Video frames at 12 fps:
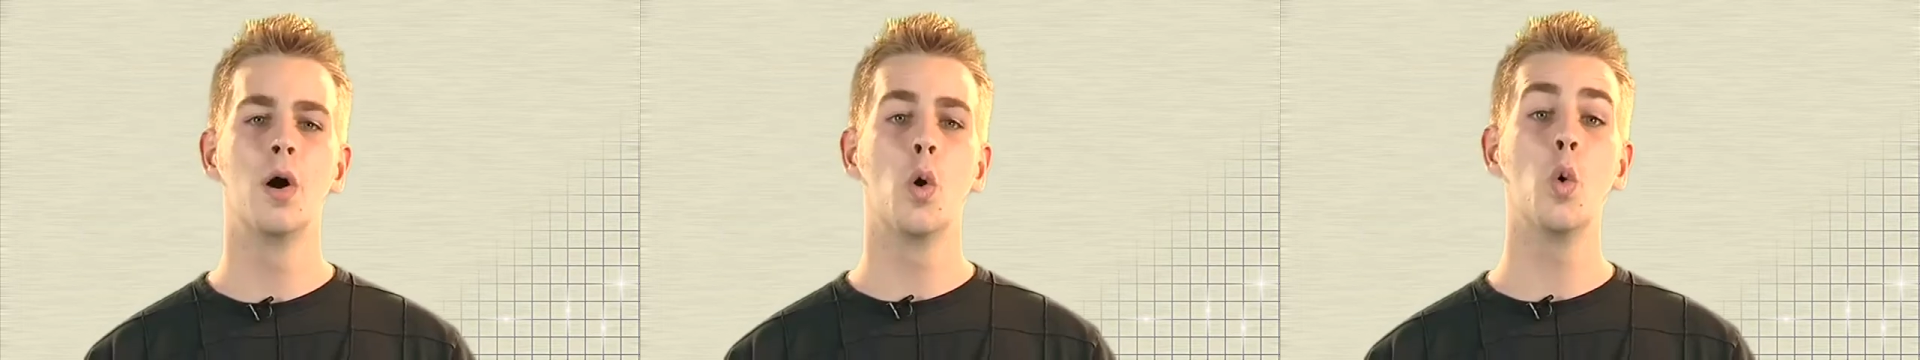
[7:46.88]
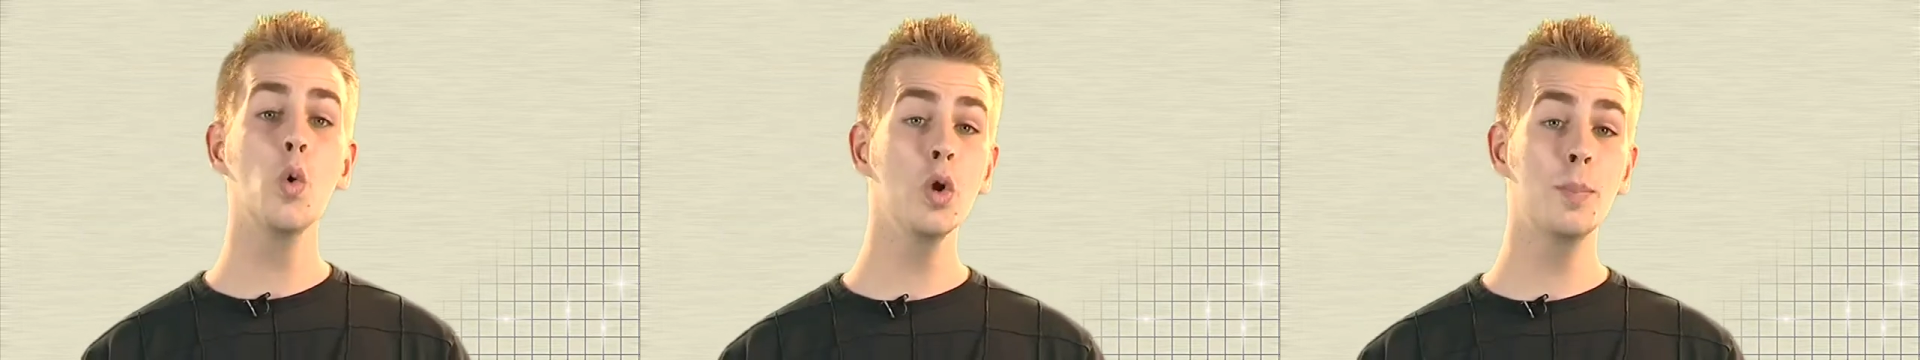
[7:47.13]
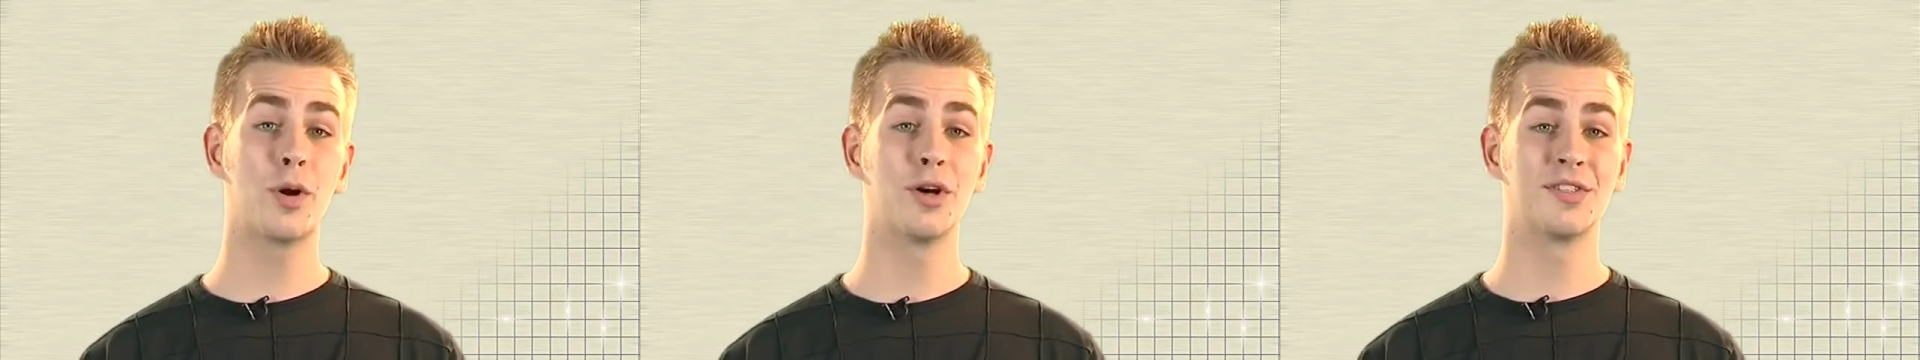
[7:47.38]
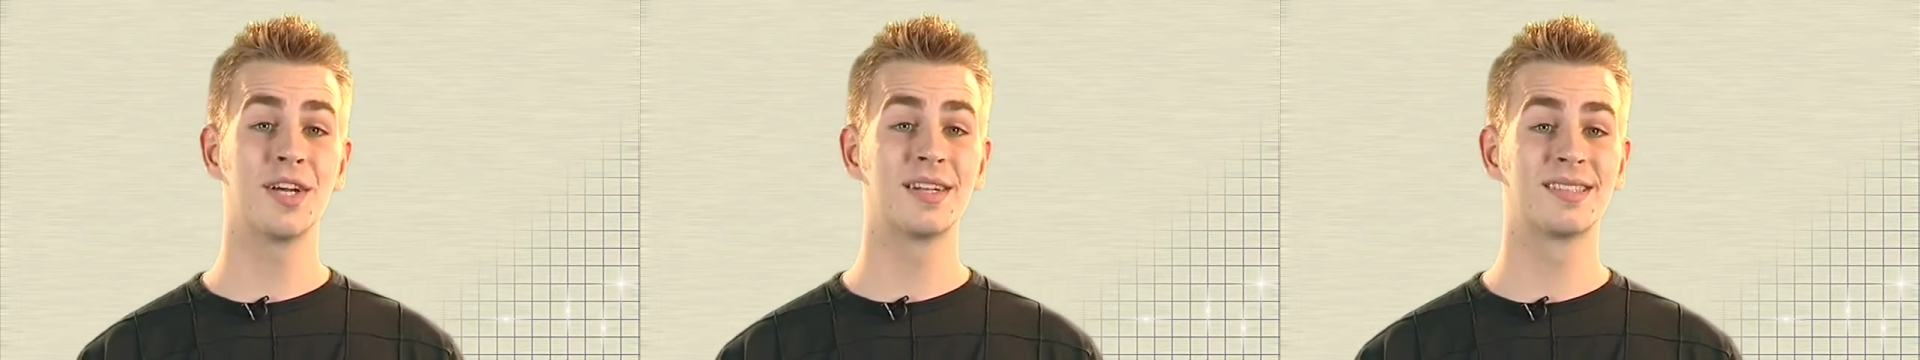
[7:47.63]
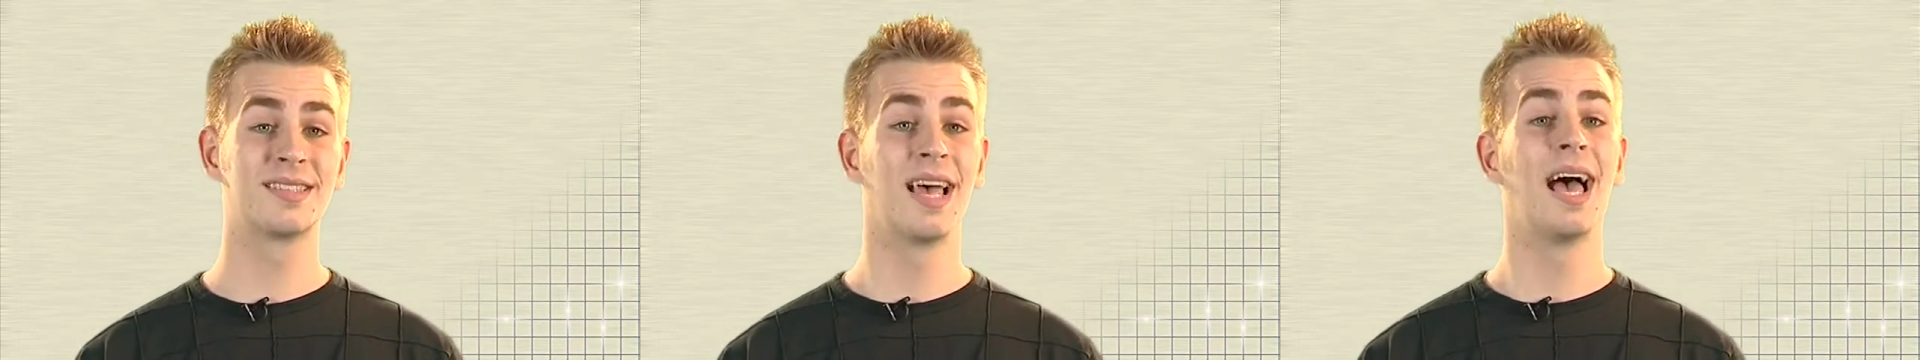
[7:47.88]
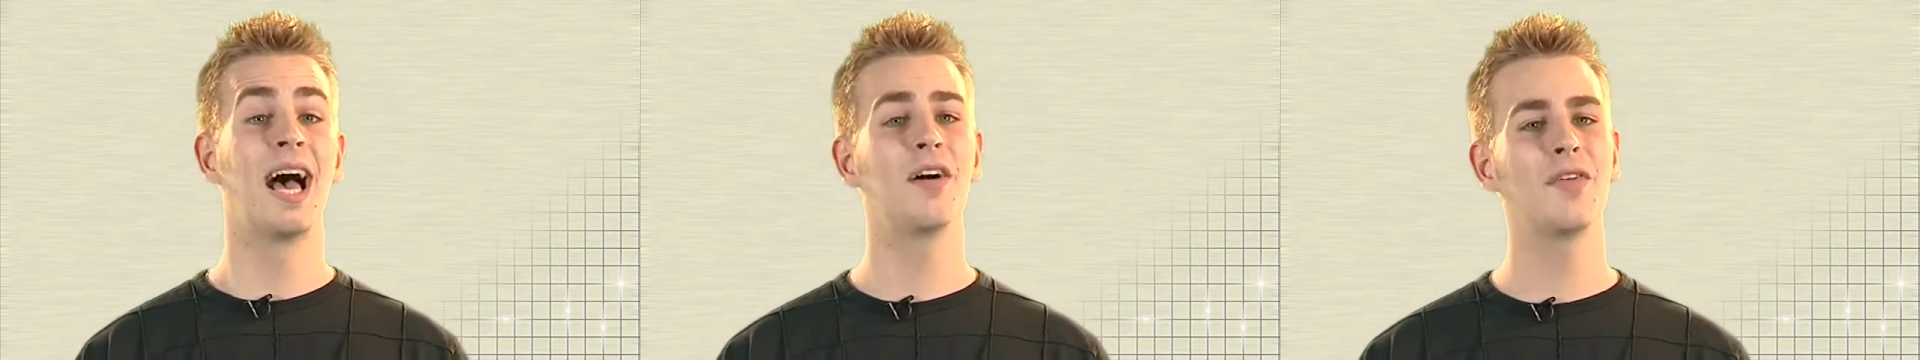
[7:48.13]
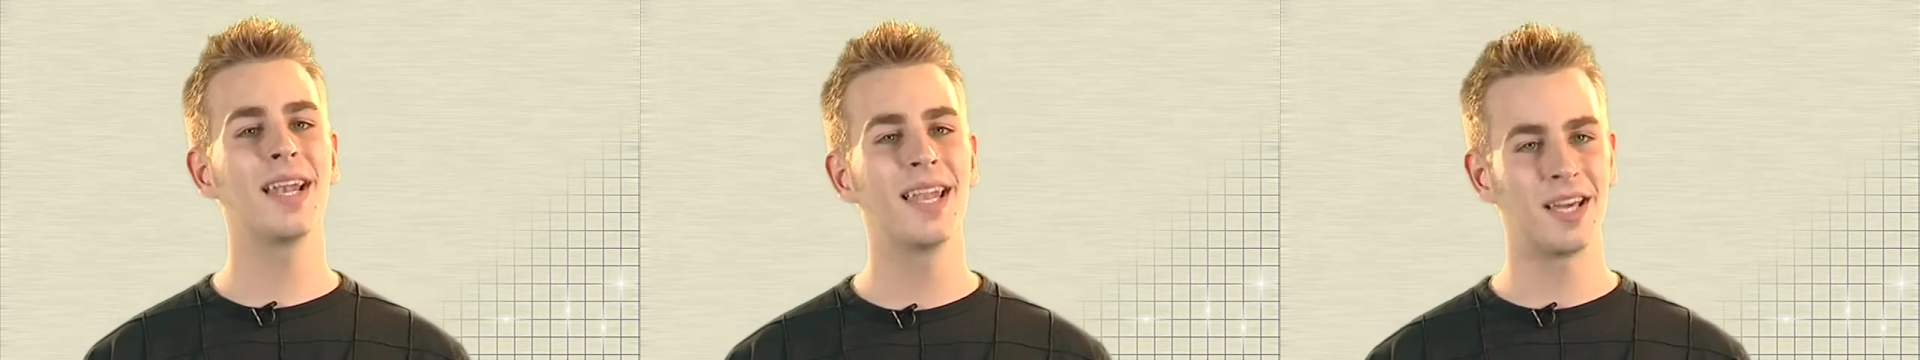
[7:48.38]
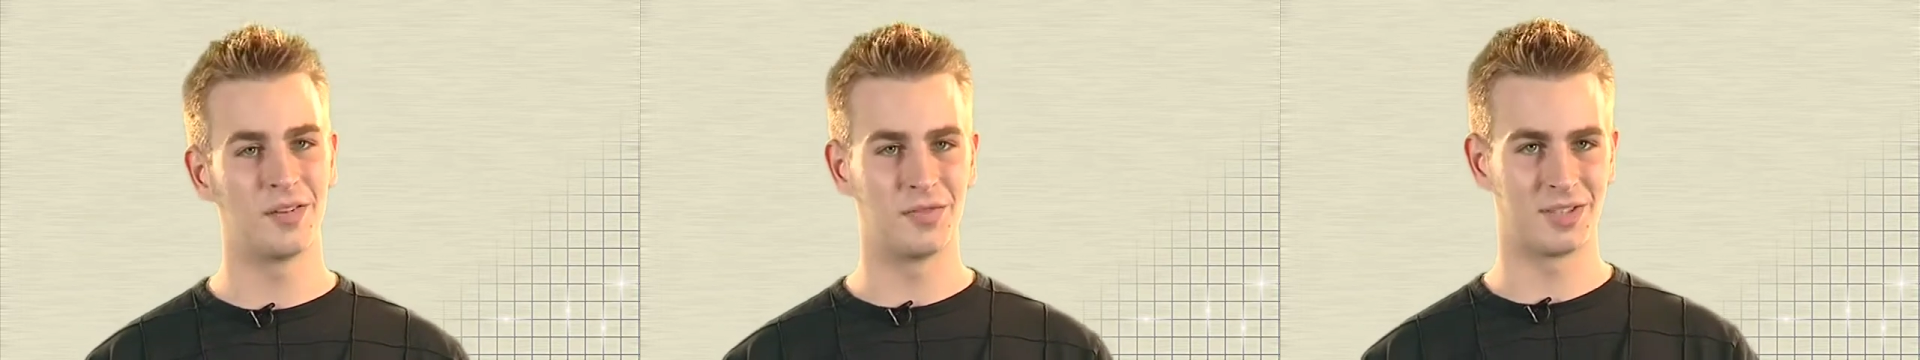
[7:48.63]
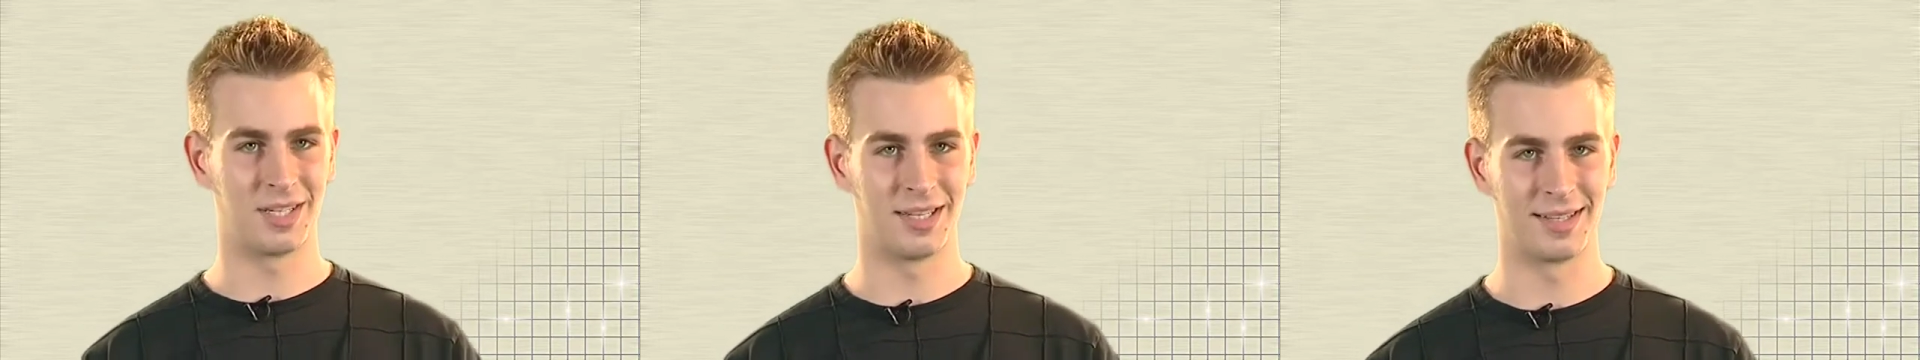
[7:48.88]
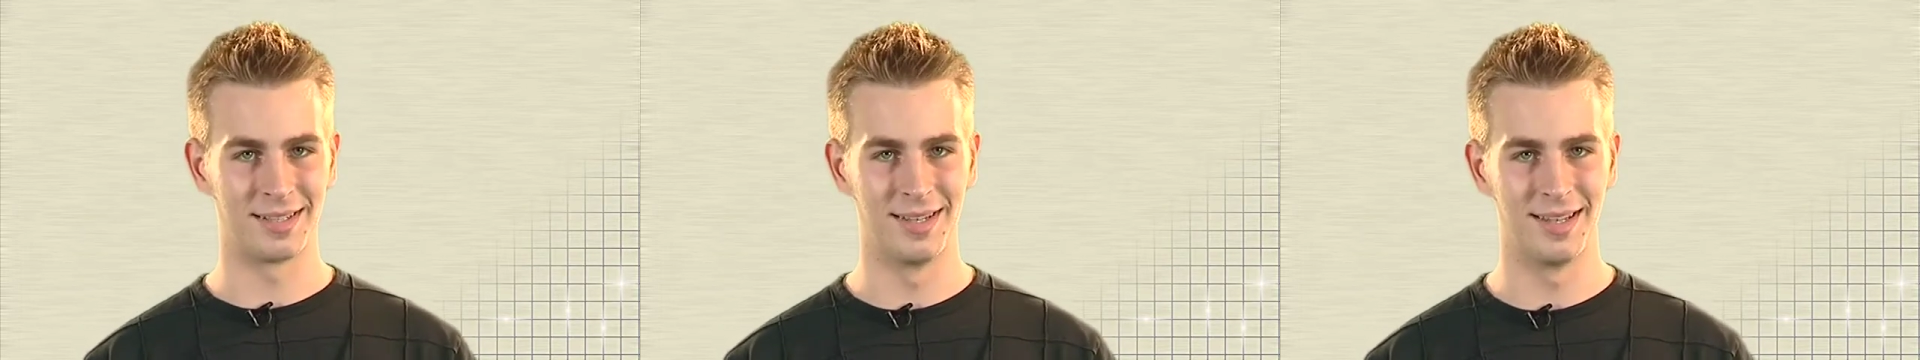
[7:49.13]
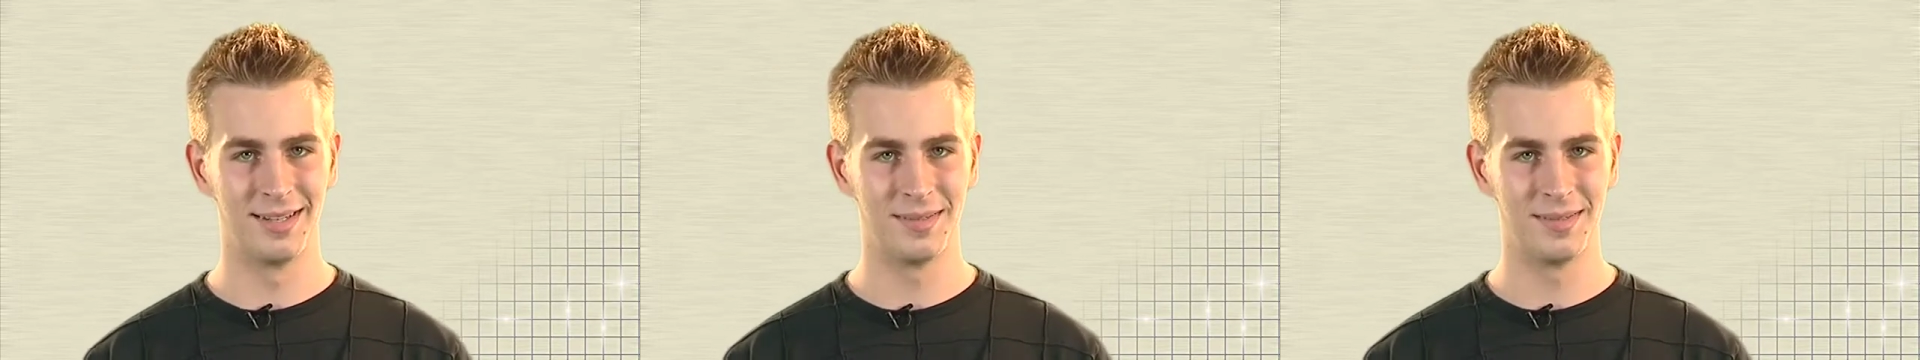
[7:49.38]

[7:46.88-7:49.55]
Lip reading: All products have a life cycle,